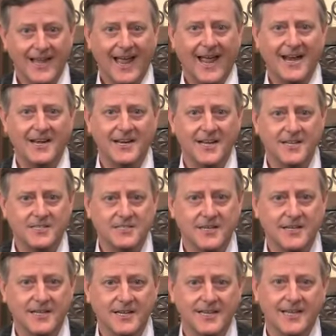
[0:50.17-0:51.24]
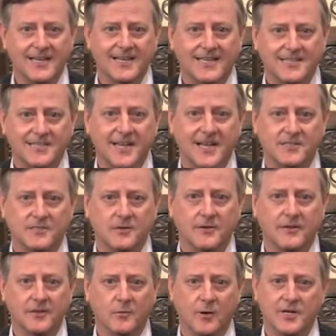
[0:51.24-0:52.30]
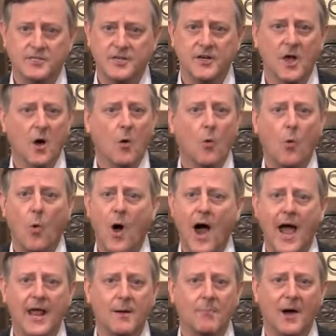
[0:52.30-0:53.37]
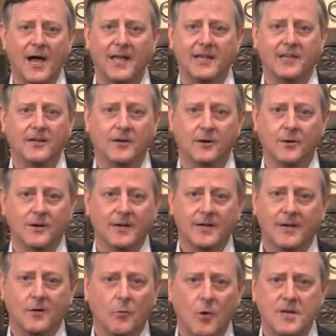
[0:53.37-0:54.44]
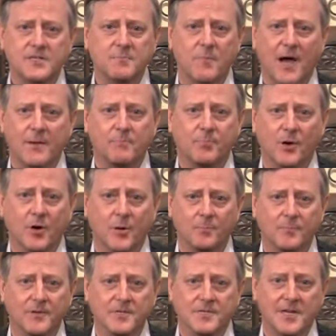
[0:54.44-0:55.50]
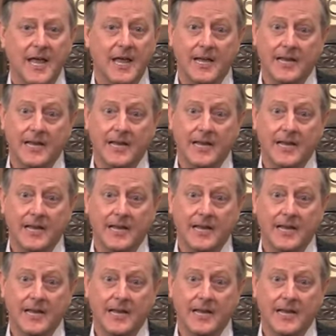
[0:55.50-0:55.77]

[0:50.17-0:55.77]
And destiny is the answer to the question, why am I here? What's my purpose?